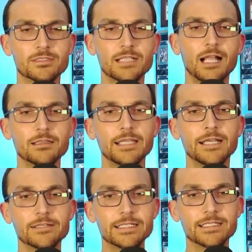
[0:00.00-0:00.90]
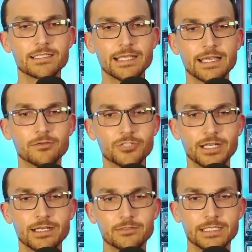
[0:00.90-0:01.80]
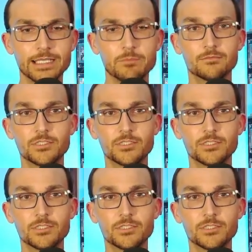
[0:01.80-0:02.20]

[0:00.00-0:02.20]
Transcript: Hilarious account. Shout out to them.